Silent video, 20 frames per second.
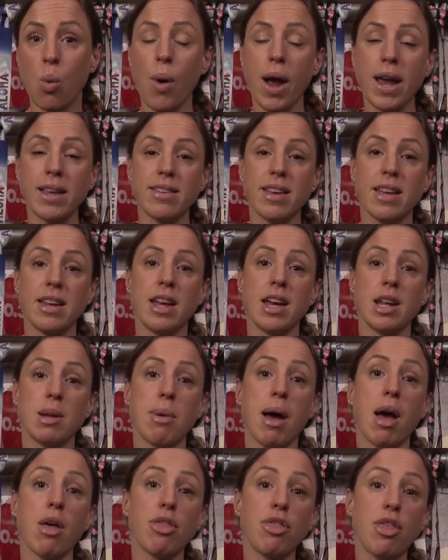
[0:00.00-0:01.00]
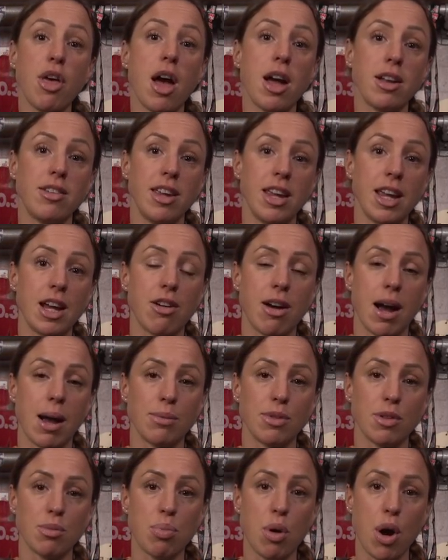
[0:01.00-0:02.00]
weighs in at about 30
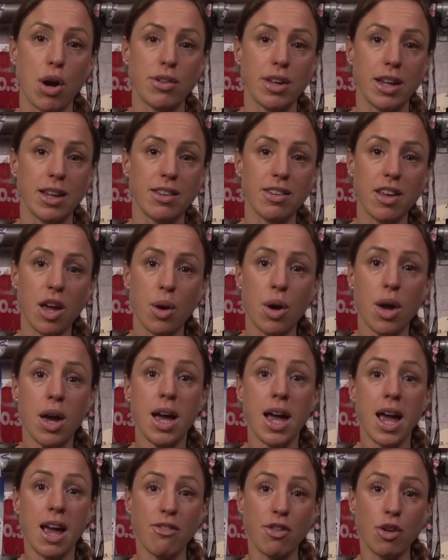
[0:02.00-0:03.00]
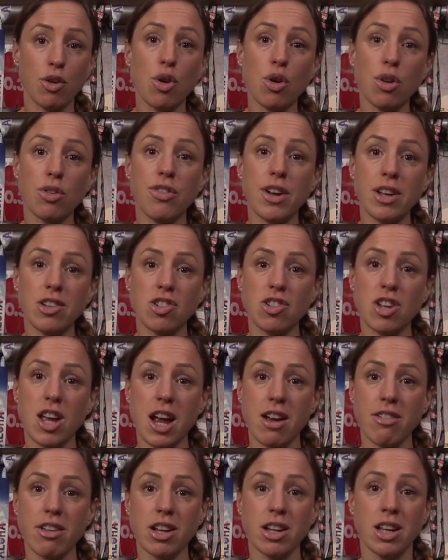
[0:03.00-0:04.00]
grams of protein. So, if you're not a
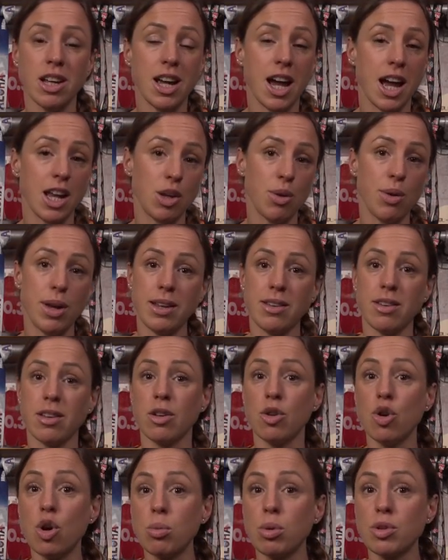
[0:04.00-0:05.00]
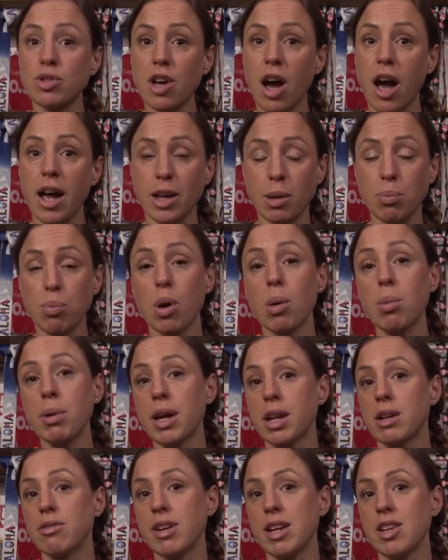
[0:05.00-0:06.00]
vegetarian and you eat a normal diet, you're probably
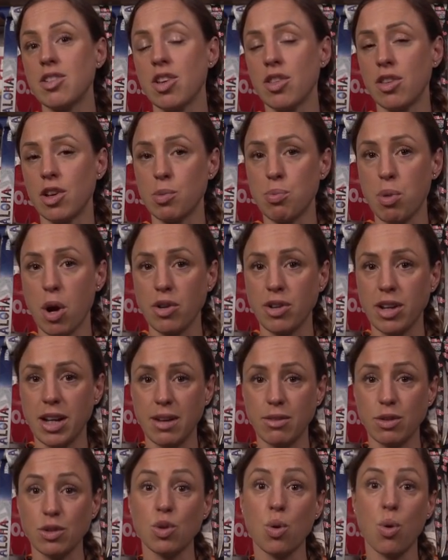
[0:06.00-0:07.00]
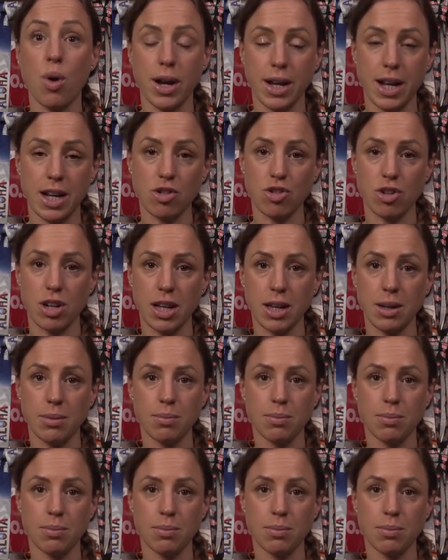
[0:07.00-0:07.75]
going to reach those protein levels quite naturally.